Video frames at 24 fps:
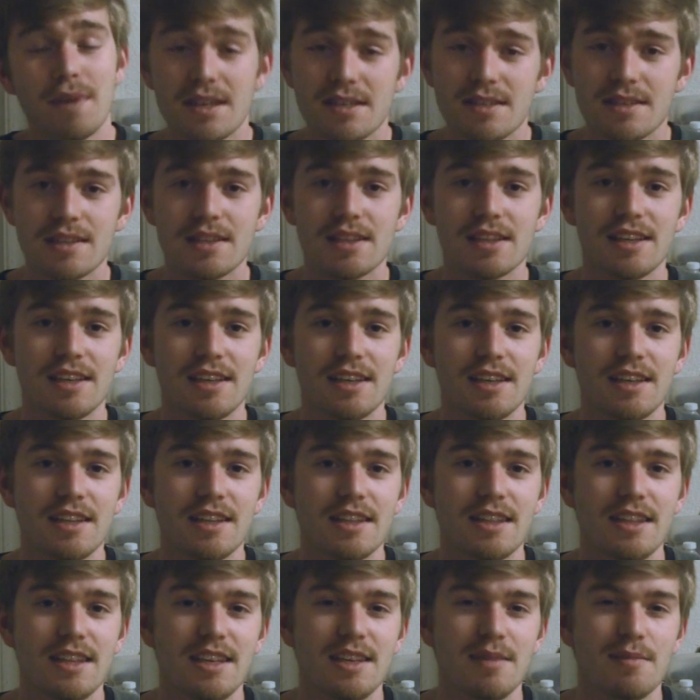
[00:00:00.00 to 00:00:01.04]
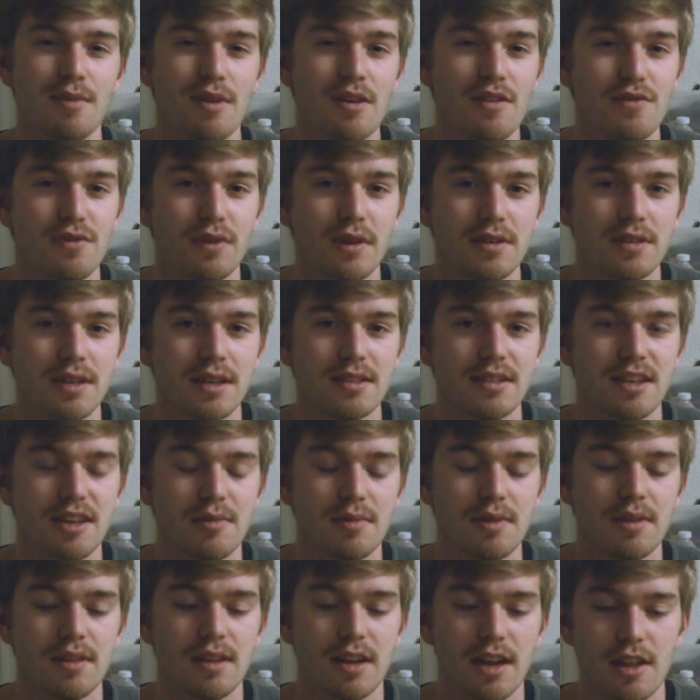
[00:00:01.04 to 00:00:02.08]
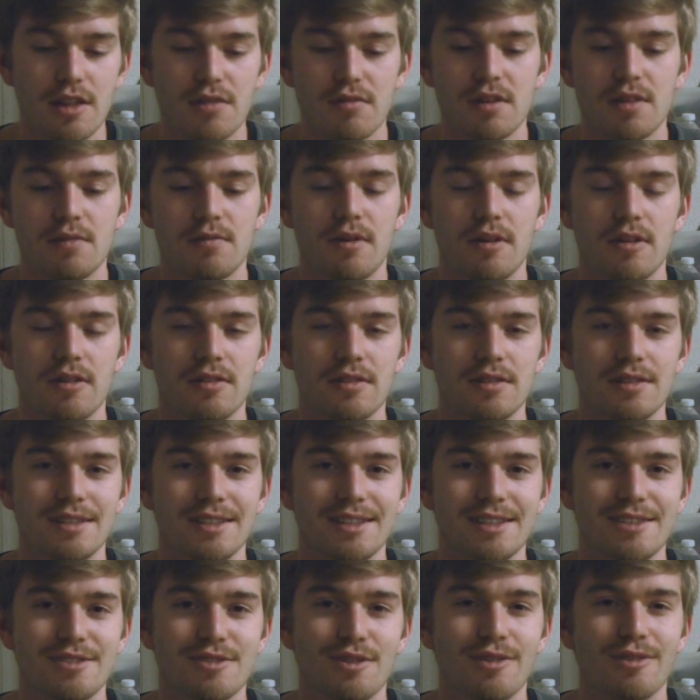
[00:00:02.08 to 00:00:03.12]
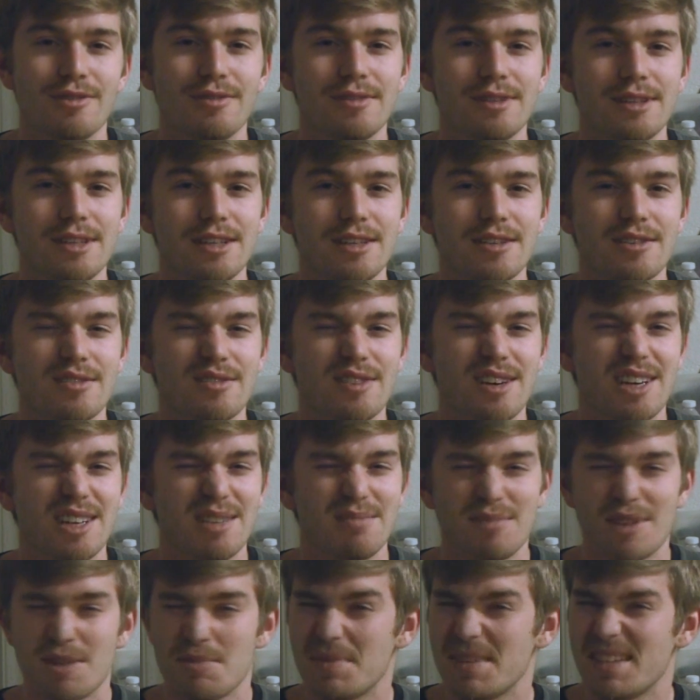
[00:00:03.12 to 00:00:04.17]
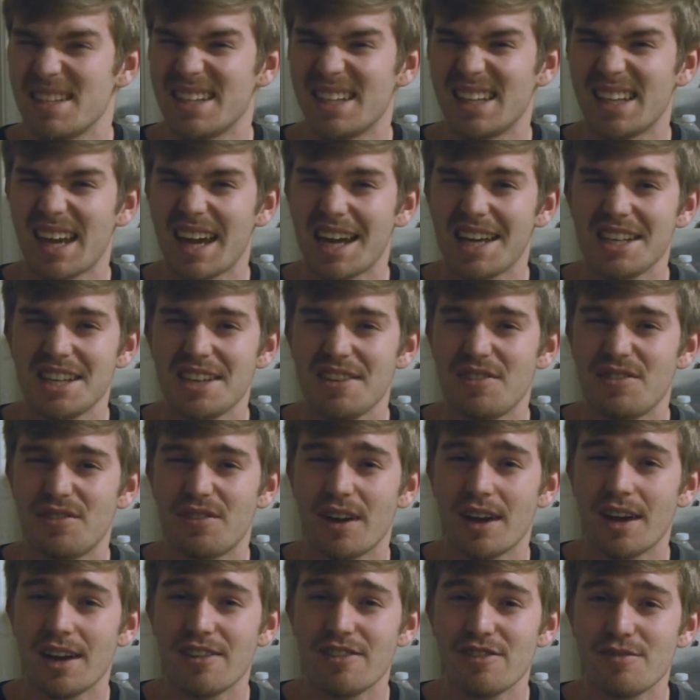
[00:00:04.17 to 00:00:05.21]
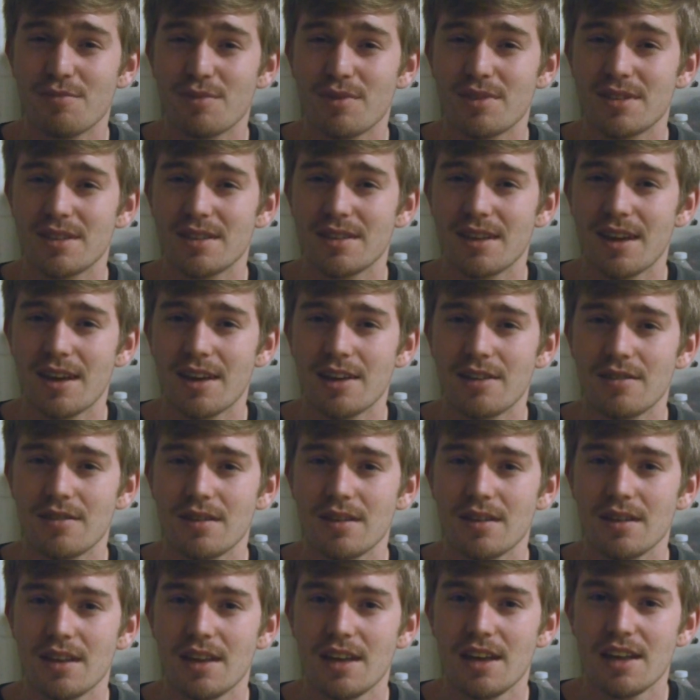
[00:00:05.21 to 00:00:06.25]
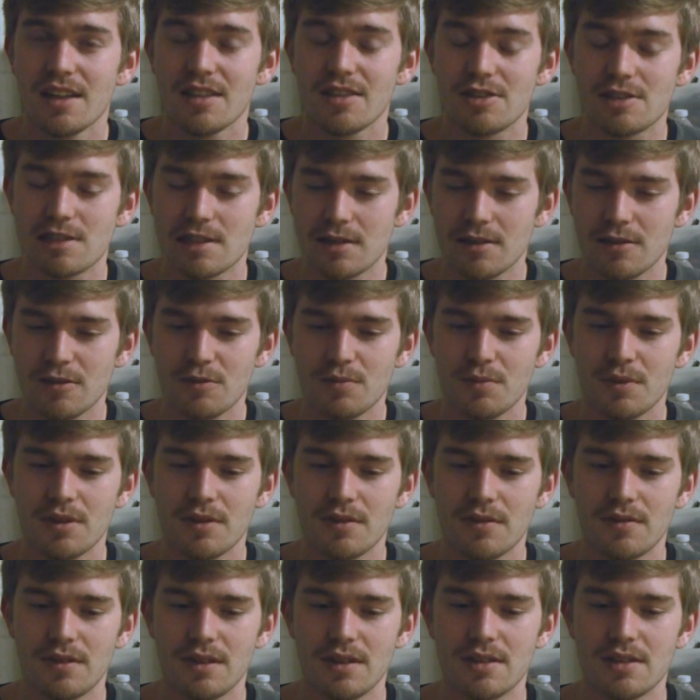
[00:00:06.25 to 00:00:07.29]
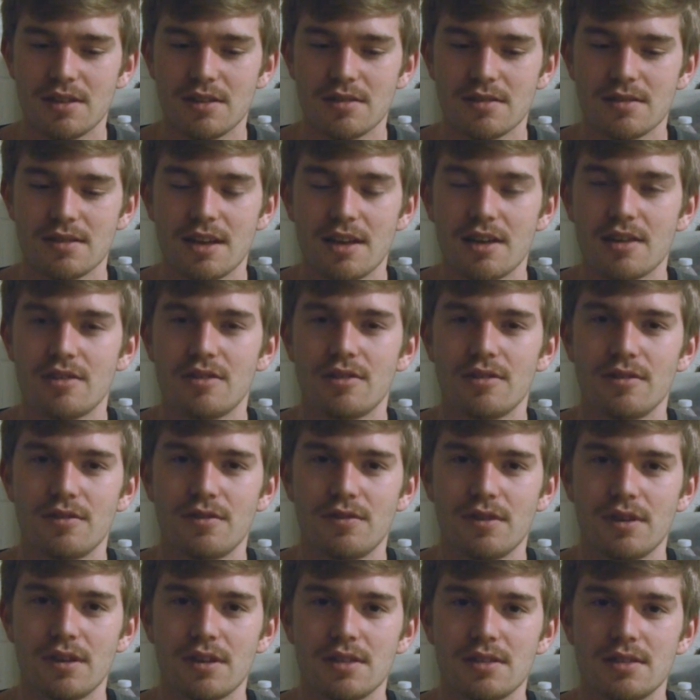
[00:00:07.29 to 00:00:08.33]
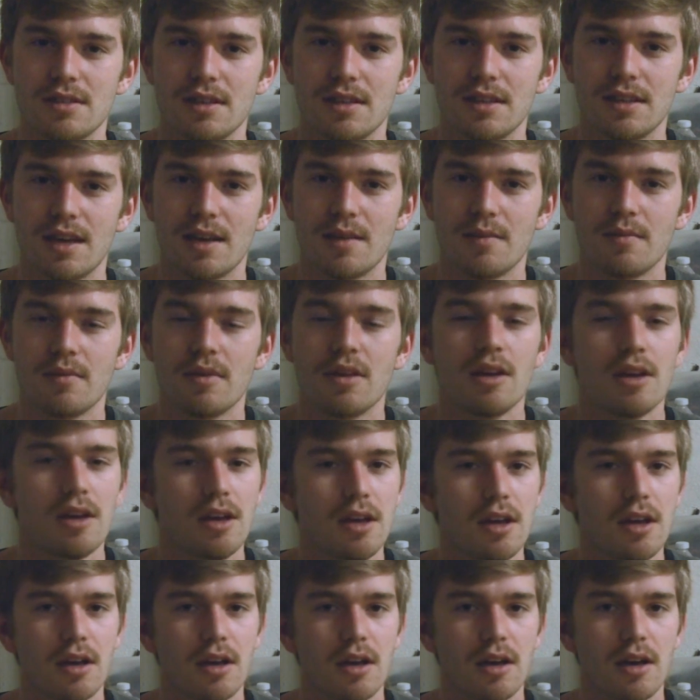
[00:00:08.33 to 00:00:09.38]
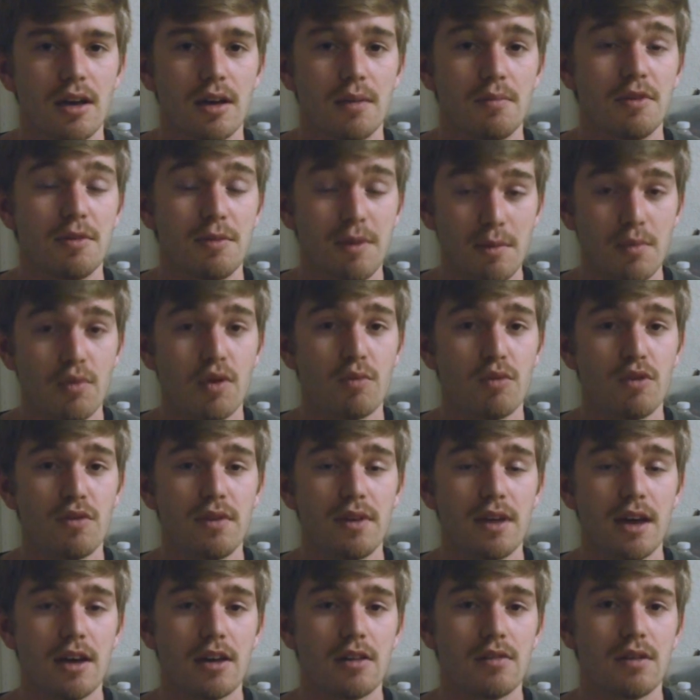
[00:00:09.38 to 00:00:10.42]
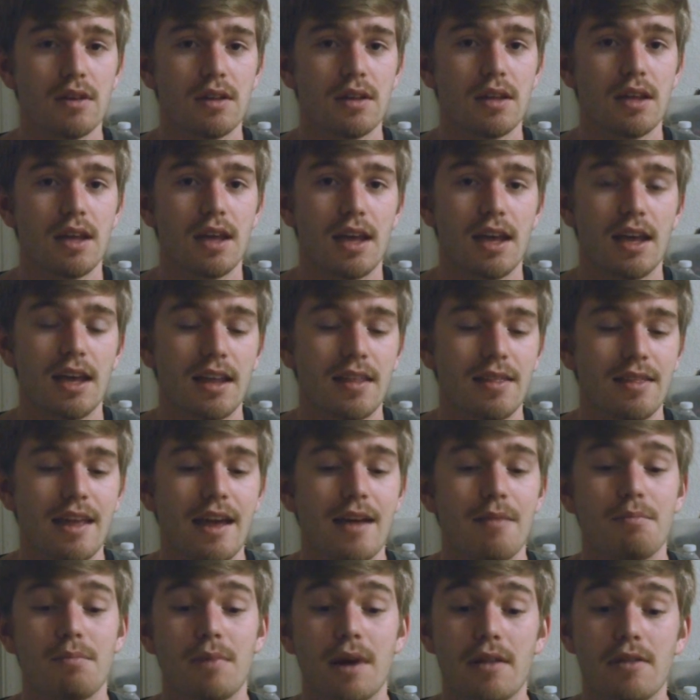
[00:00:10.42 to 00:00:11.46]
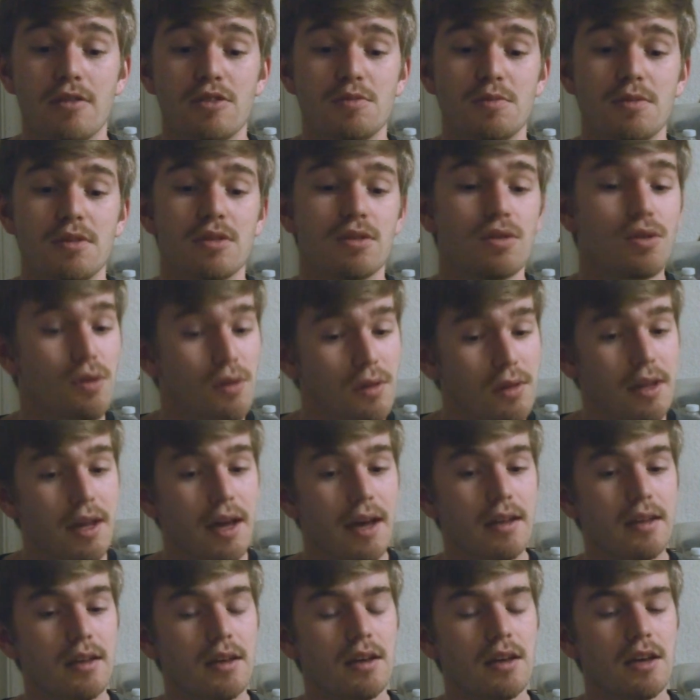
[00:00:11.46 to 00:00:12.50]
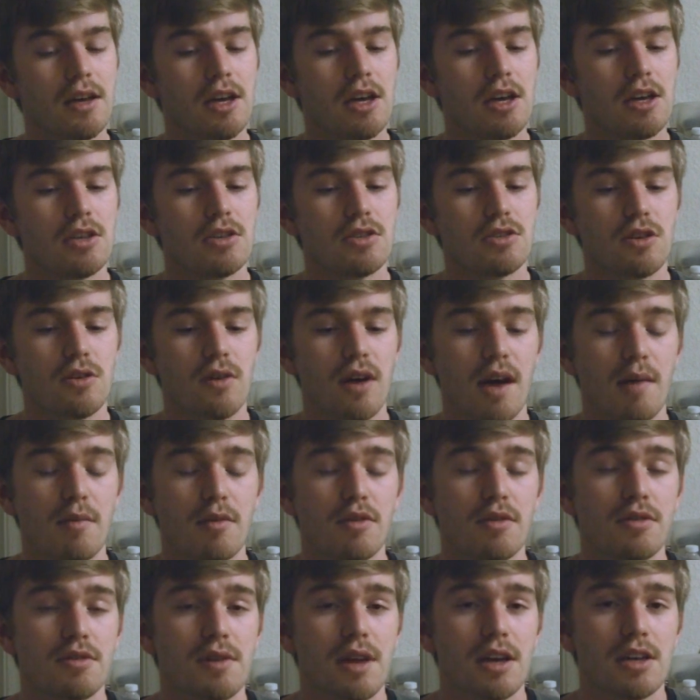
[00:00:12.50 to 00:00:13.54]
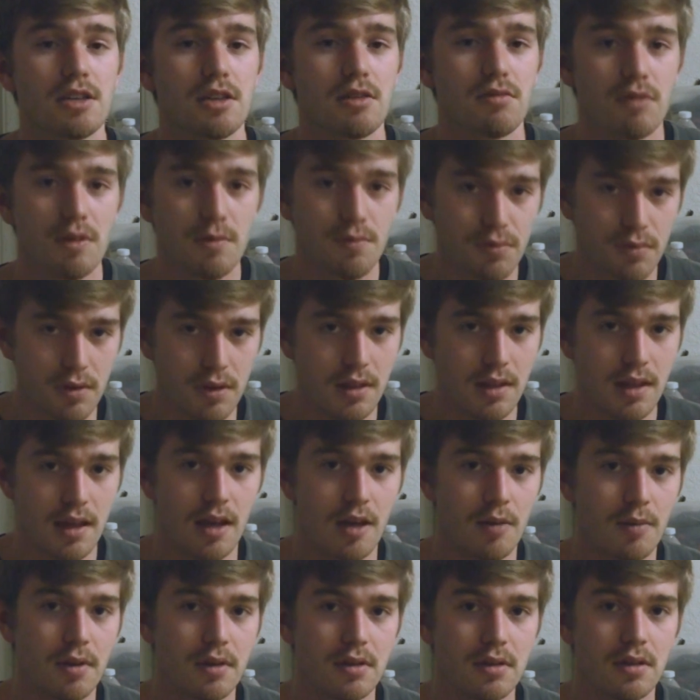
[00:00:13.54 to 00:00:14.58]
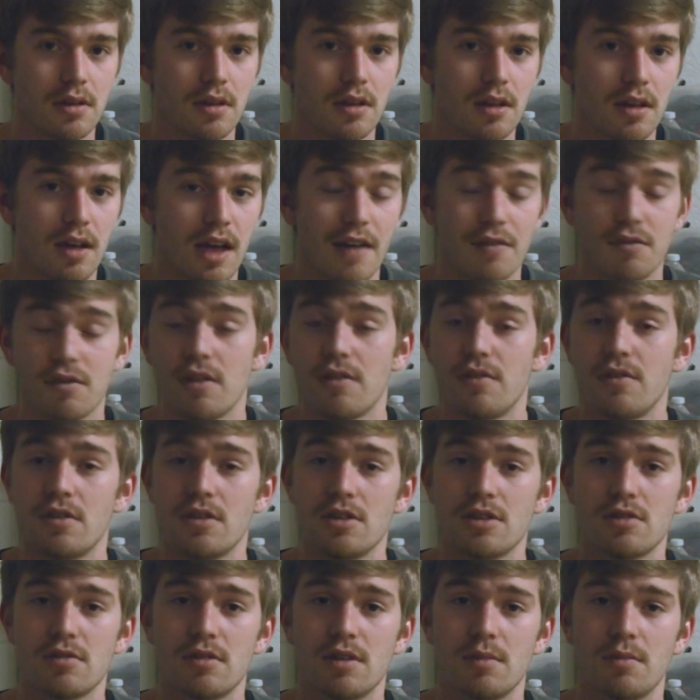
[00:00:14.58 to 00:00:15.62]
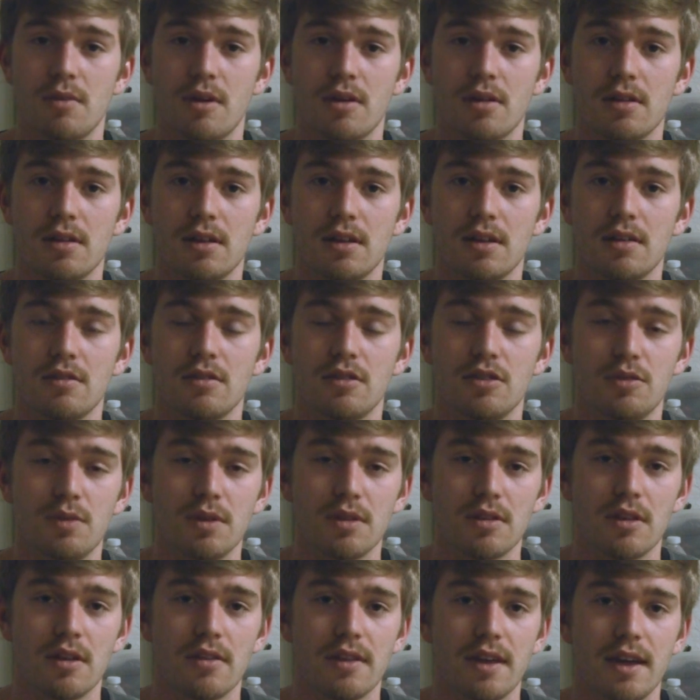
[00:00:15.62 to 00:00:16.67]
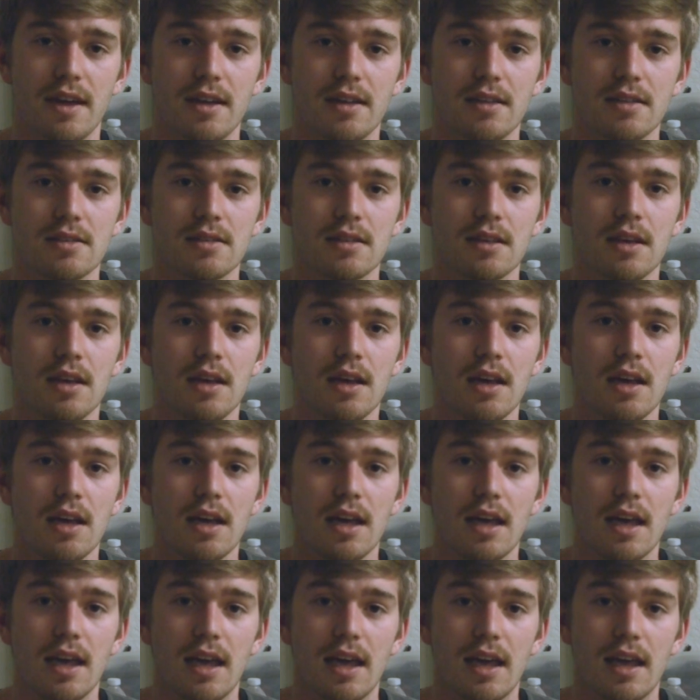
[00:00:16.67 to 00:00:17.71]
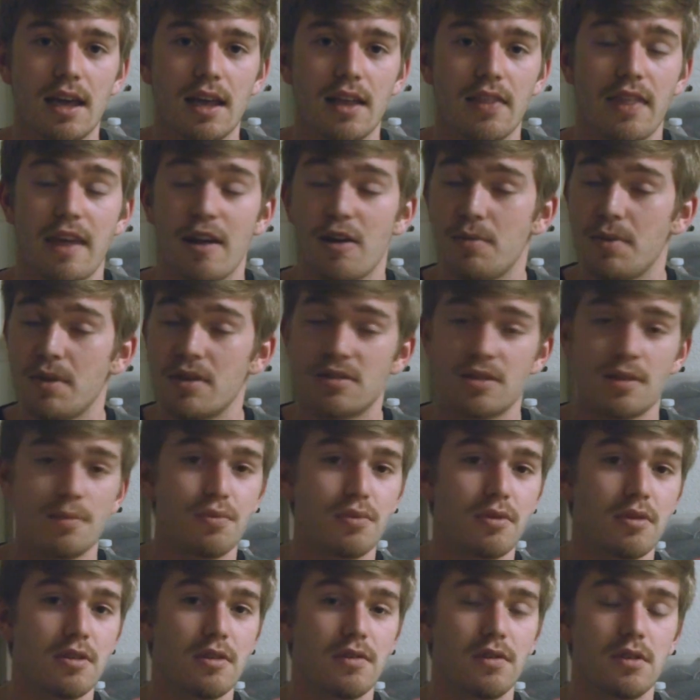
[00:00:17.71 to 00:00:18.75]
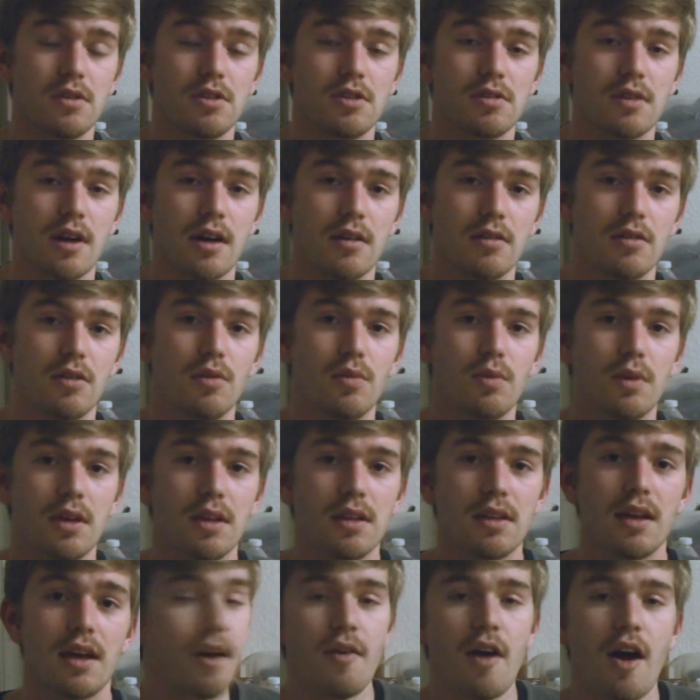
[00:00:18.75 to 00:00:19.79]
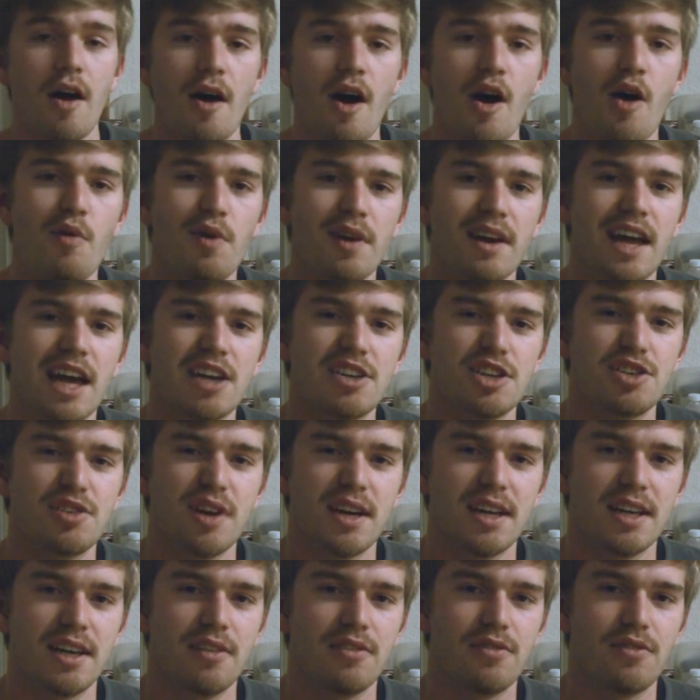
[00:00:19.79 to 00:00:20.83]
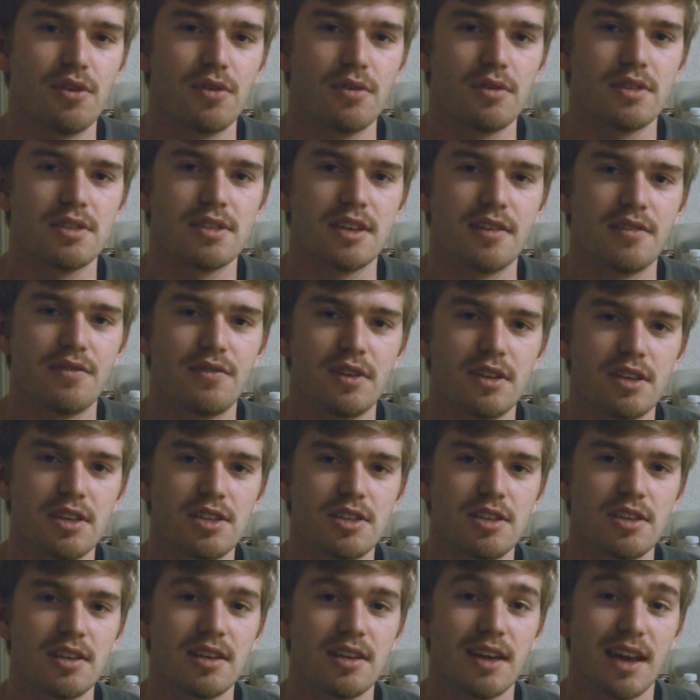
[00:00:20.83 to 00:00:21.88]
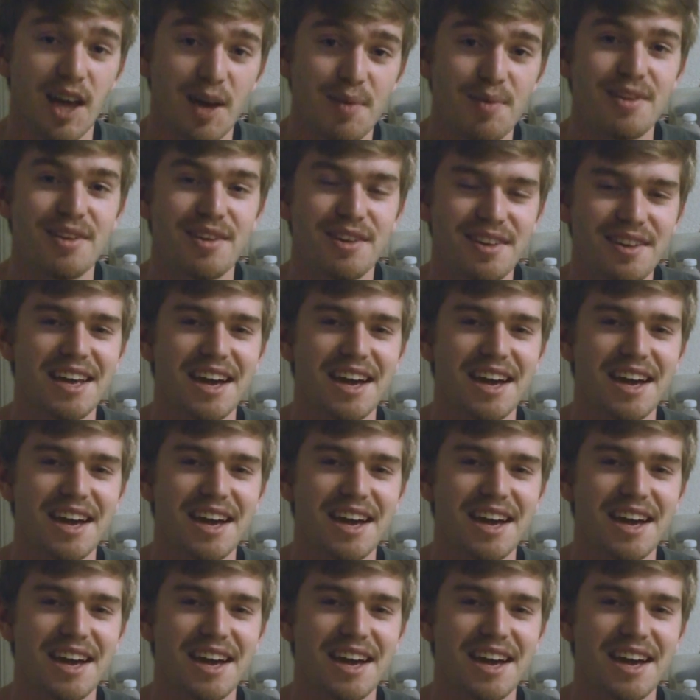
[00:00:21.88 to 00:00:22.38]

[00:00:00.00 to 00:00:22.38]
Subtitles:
Basically, the Mark 46 helmet that I 3D modeled is only around maybe 95% accurate. There's a little bit of details that I could have fixed to get to be more movie accurate, and that bothers me a whole lot. So I'm going to actually reprint the helmet after I finish 3D modeling it and doing all the edits. And that'll be at some point in the future, I don't know when. I want to actually try to get focused on finishing a helmet.